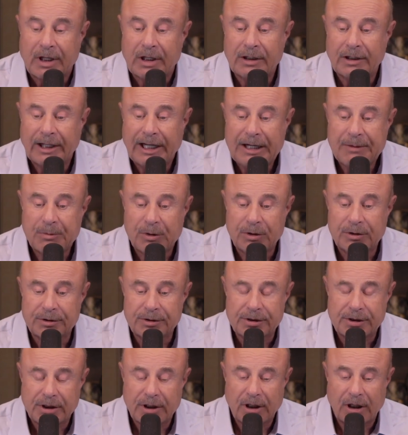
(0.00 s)

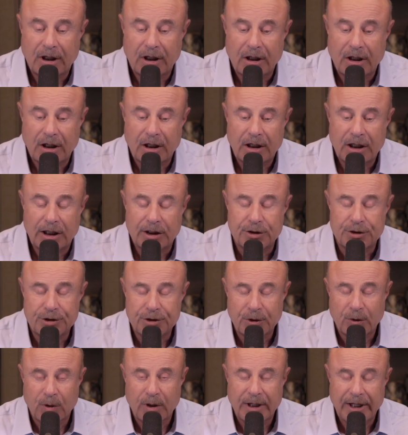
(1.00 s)
Labels are a
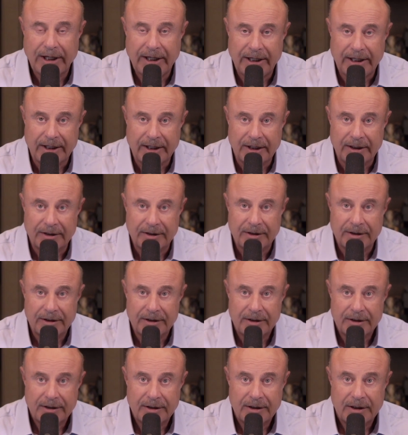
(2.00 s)
shorthand
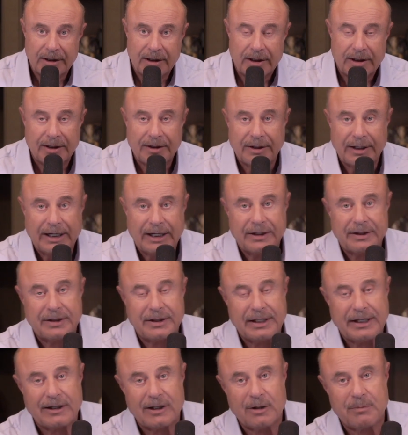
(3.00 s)
that
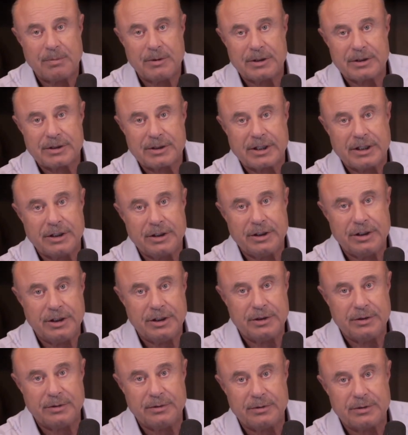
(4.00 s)
therapists can
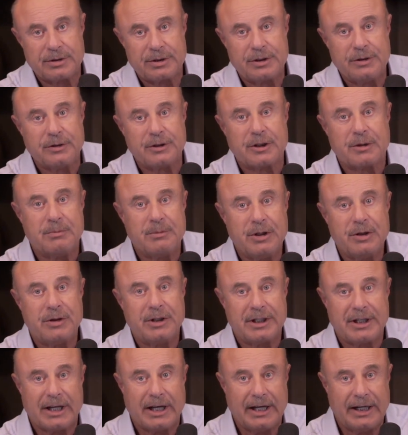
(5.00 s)
use to
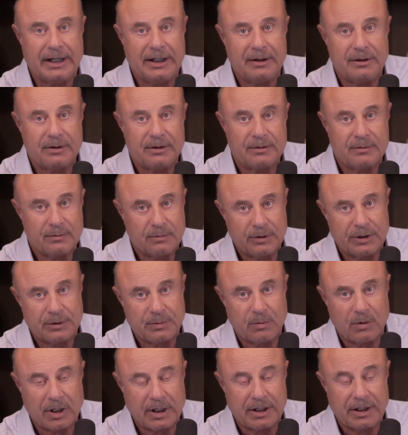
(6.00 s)
communicate
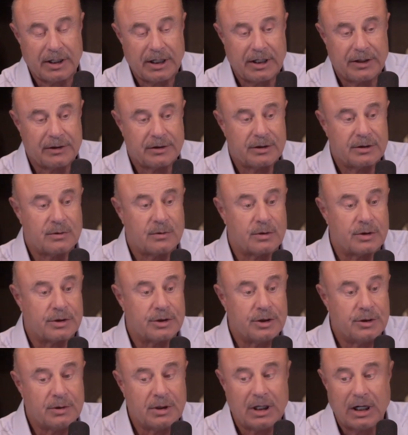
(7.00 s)
with one another or
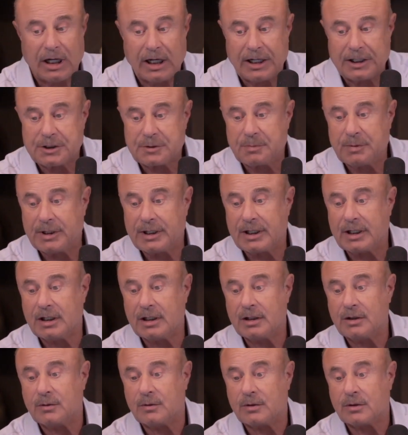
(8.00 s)
to a hospital
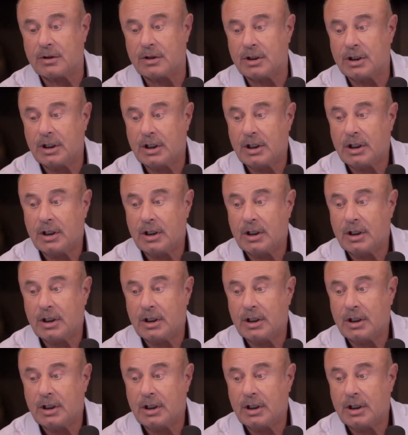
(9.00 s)
or